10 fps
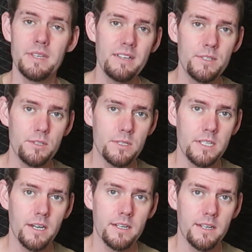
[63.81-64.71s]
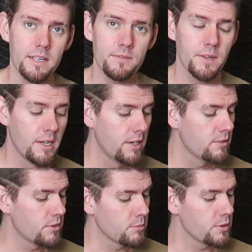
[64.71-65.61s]
heavy-duty hot knife
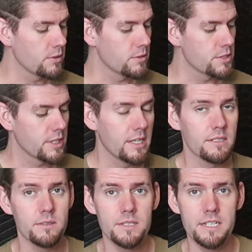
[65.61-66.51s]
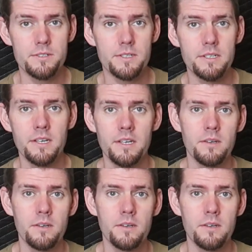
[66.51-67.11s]
from good old Chicago Electric,